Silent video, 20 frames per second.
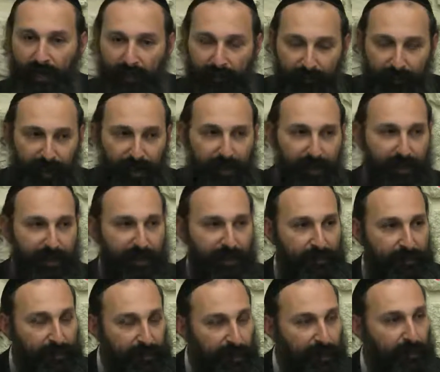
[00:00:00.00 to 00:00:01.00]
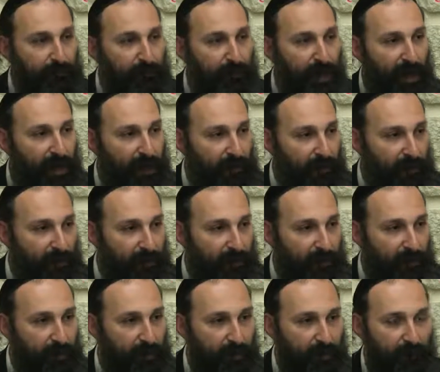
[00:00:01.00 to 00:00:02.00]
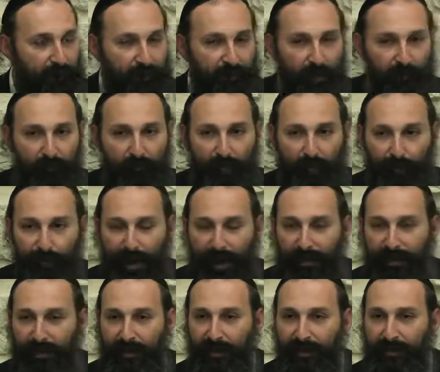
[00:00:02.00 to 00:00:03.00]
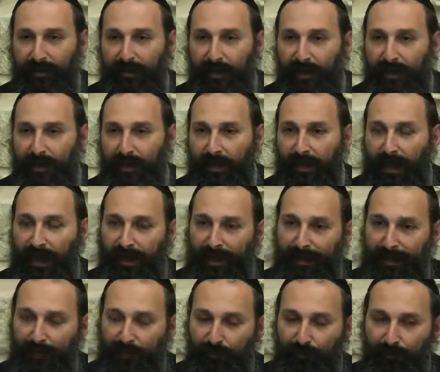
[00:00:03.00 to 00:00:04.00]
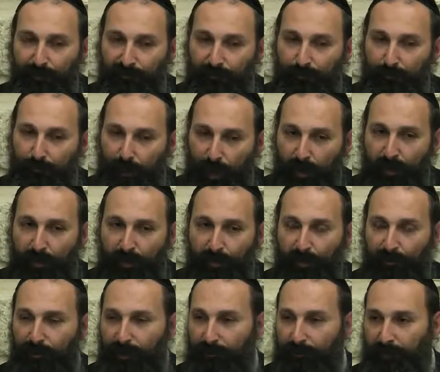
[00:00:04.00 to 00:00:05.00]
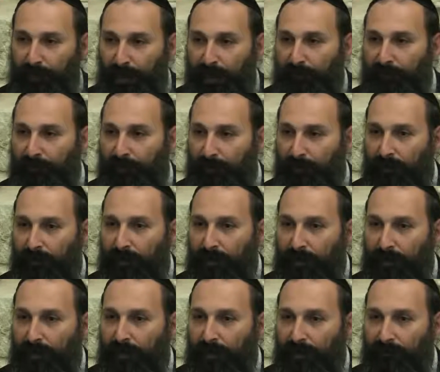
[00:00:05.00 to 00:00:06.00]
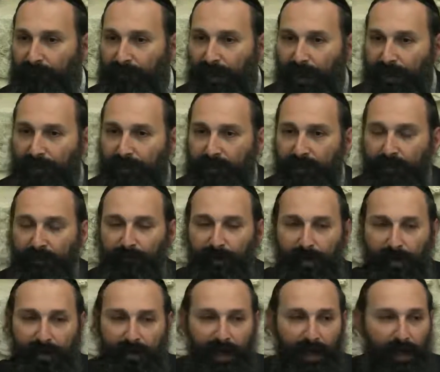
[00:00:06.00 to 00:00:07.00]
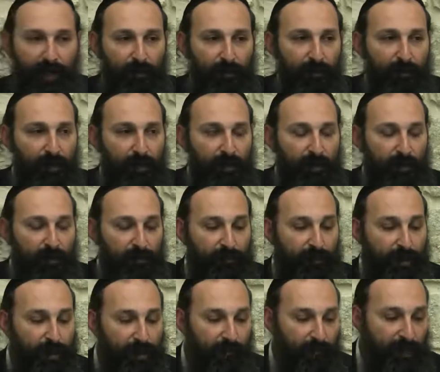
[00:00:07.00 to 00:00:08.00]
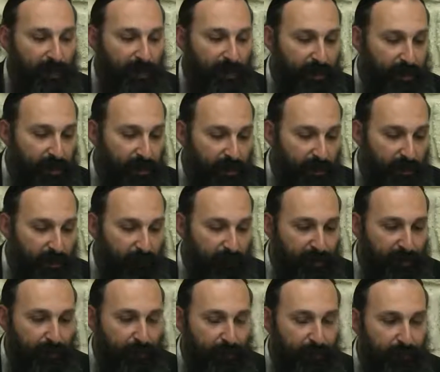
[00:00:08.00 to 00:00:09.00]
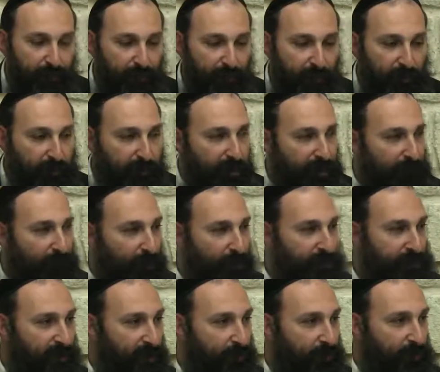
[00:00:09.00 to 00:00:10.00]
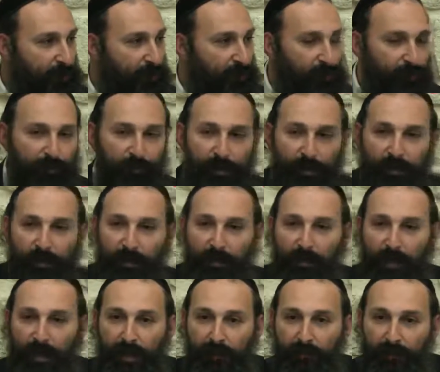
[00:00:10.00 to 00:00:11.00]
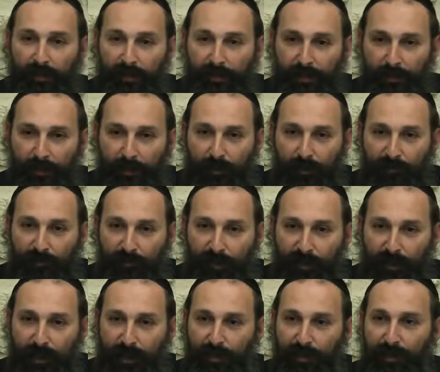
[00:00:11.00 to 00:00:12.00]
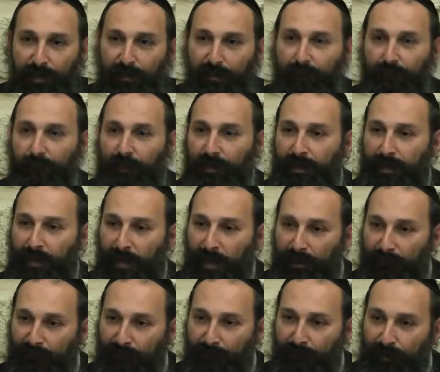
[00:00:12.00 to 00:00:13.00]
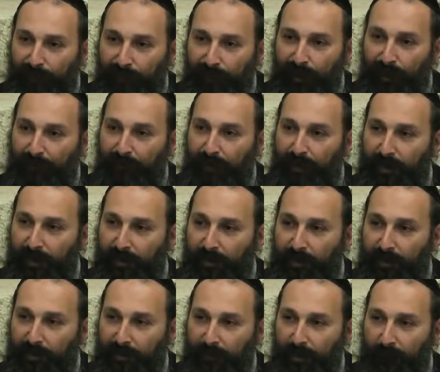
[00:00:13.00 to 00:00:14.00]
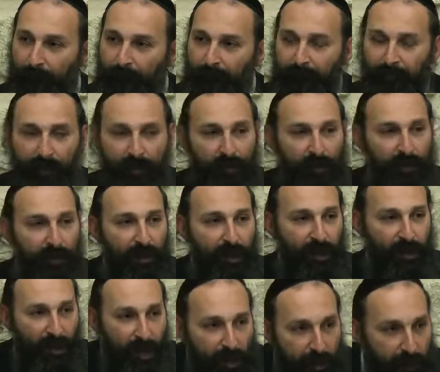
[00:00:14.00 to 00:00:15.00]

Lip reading: And then I can start applying that. But practically saying, I need to monitor my behavior. If I see right now that I'm getting a beep on my WhatsApp group, and there's a notification, mincha in 45 minutes, and